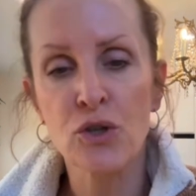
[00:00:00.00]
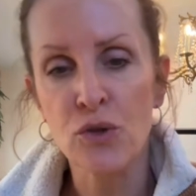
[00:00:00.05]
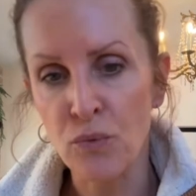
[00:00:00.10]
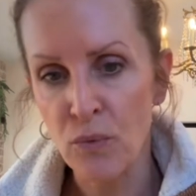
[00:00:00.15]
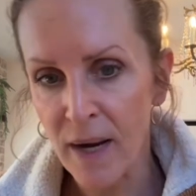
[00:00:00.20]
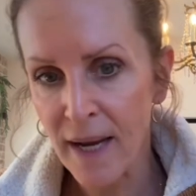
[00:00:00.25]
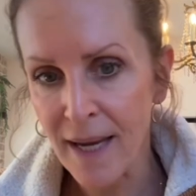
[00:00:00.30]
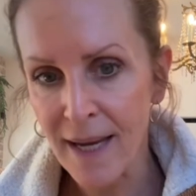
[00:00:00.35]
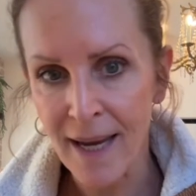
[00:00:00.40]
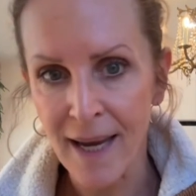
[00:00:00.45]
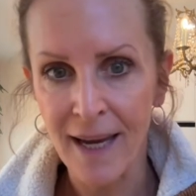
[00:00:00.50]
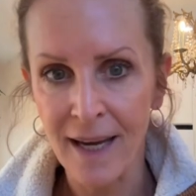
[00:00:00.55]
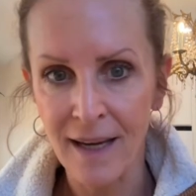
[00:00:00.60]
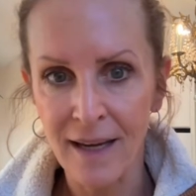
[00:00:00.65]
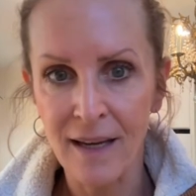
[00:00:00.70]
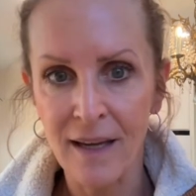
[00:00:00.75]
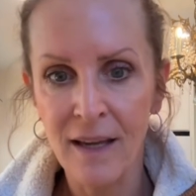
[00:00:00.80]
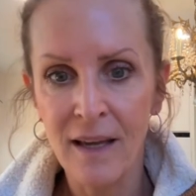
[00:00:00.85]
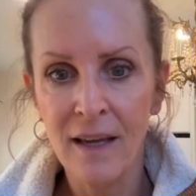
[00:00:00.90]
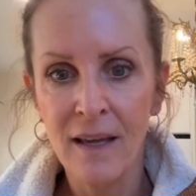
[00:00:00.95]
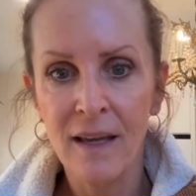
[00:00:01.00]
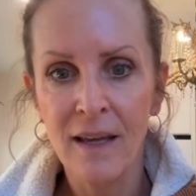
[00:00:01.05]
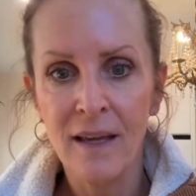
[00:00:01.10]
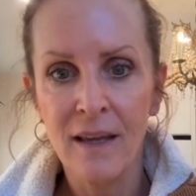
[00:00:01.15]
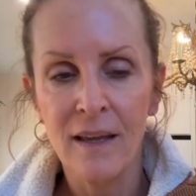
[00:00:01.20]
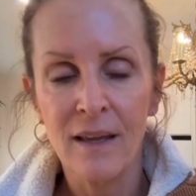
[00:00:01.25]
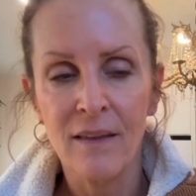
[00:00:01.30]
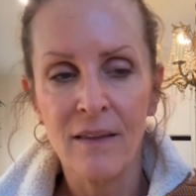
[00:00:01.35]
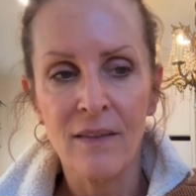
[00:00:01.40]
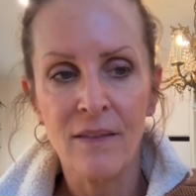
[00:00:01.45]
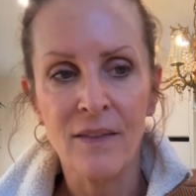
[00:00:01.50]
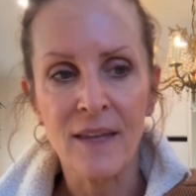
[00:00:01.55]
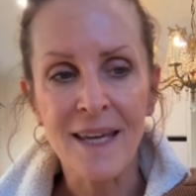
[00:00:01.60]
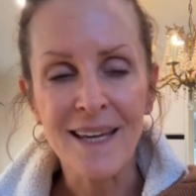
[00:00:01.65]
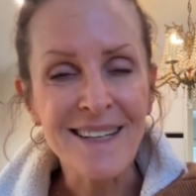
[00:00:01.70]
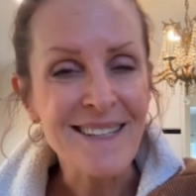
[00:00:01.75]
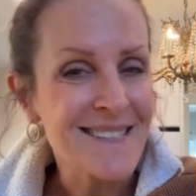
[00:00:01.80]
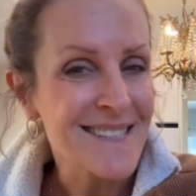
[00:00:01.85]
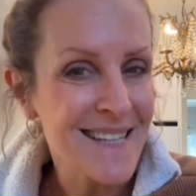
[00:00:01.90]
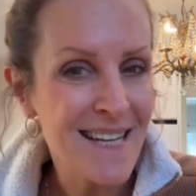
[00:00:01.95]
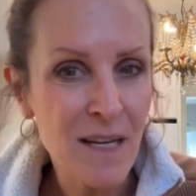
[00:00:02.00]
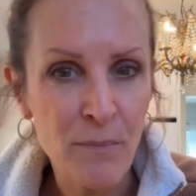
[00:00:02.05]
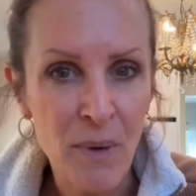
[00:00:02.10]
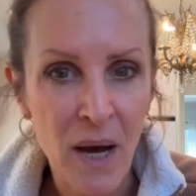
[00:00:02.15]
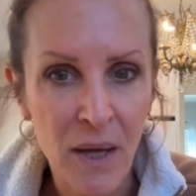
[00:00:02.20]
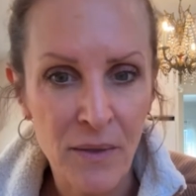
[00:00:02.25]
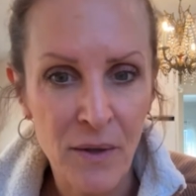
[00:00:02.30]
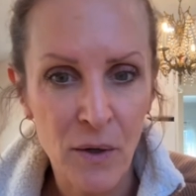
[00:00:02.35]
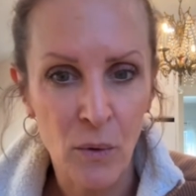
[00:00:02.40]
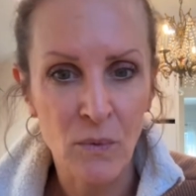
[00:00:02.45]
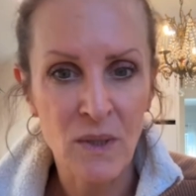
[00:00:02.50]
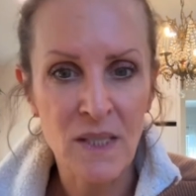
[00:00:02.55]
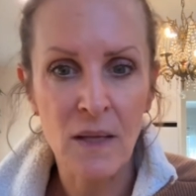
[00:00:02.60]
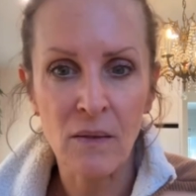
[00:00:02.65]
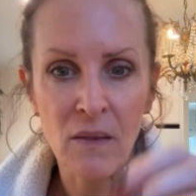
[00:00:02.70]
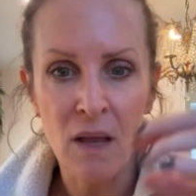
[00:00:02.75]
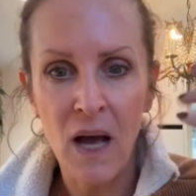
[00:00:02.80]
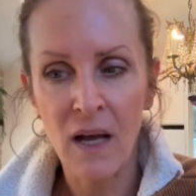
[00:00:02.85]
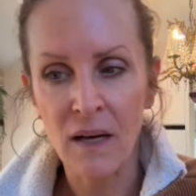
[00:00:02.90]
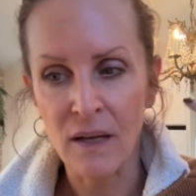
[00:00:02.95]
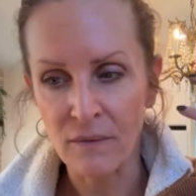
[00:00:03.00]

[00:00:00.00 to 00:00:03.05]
There was a lot of swelling because